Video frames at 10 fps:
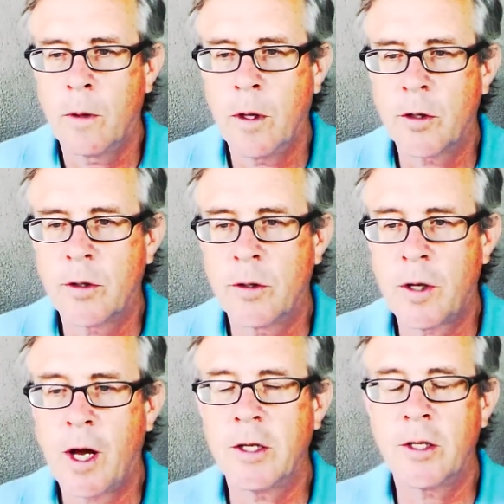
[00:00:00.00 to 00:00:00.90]
And this
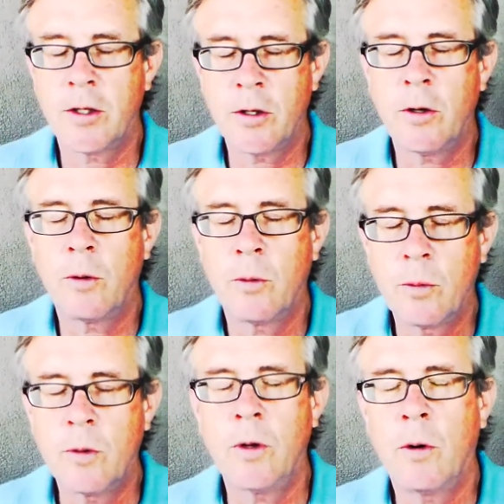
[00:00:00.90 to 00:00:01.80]
ties into no,
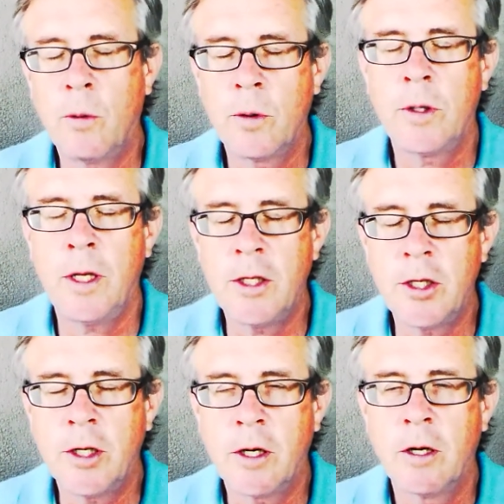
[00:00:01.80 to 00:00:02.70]
no
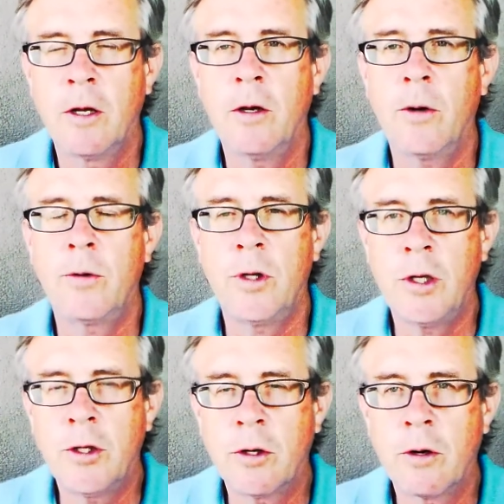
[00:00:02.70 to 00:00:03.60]
teaching, no
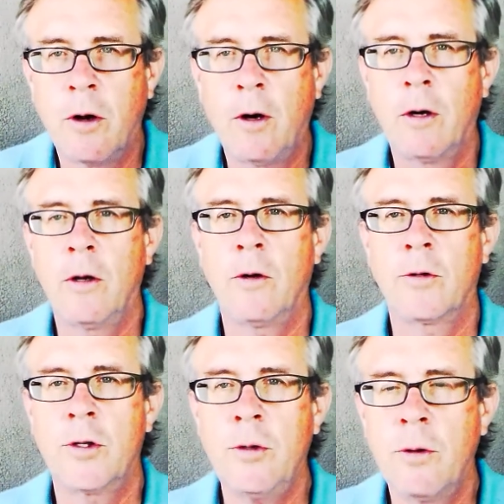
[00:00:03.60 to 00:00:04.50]
teacher, no
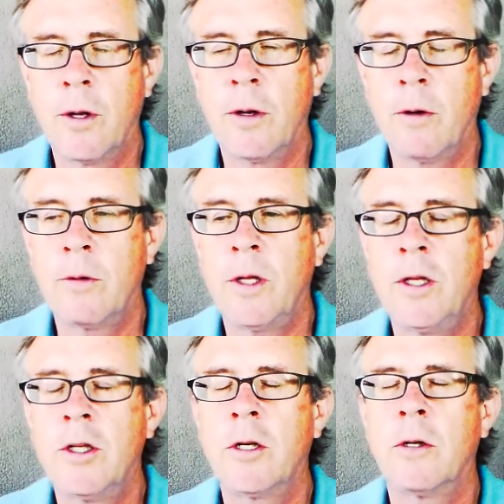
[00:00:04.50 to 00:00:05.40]
student, no
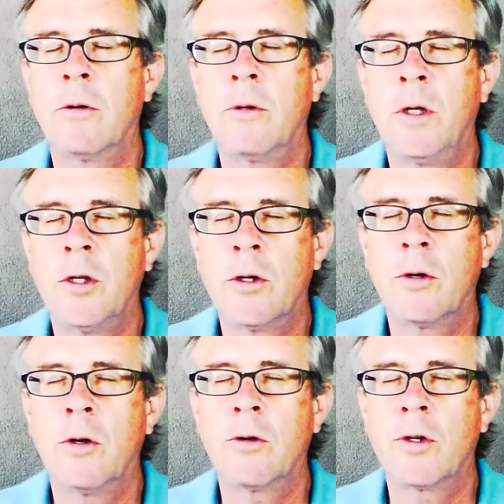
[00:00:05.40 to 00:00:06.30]
teaching, no teacher,
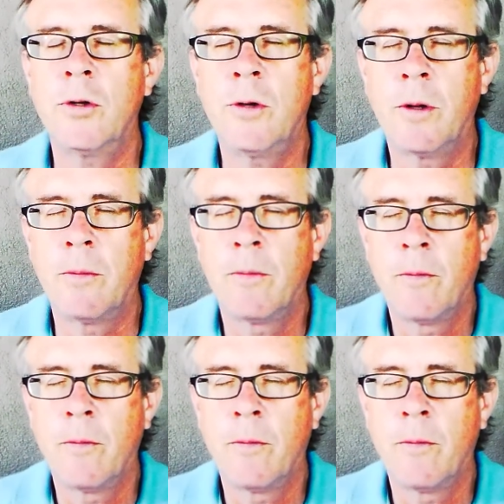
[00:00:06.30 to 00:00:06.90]
no student,